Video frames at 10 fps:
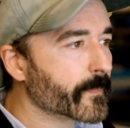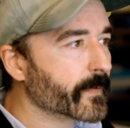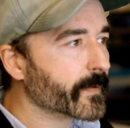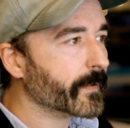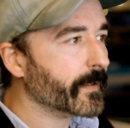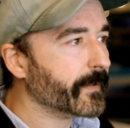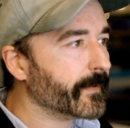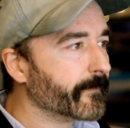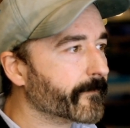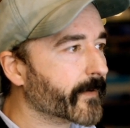And then
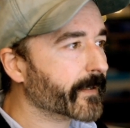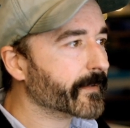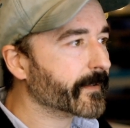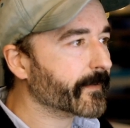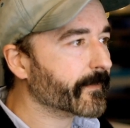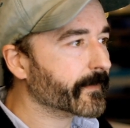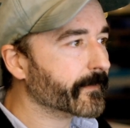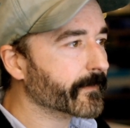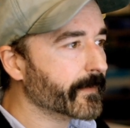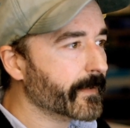finally the
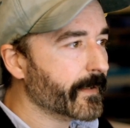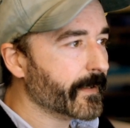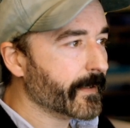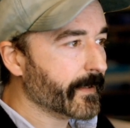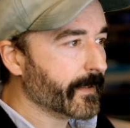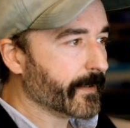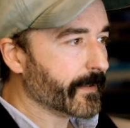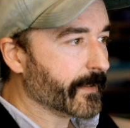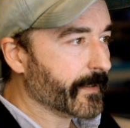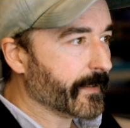
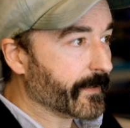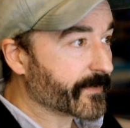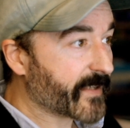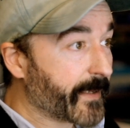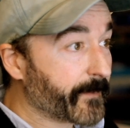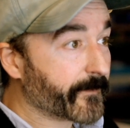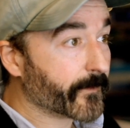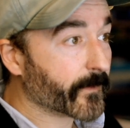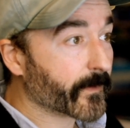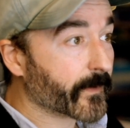same
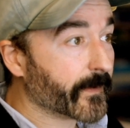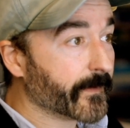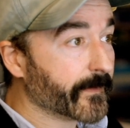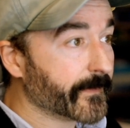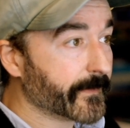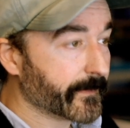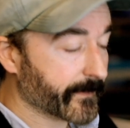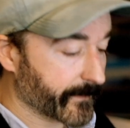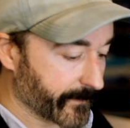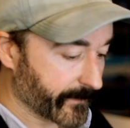for
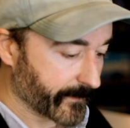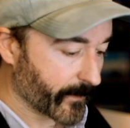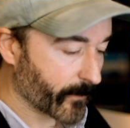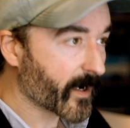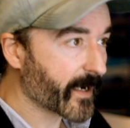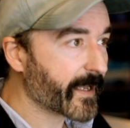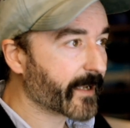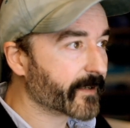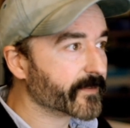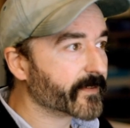the
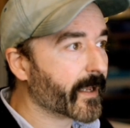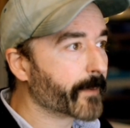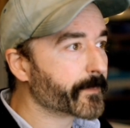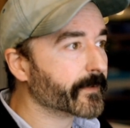y-axis caption.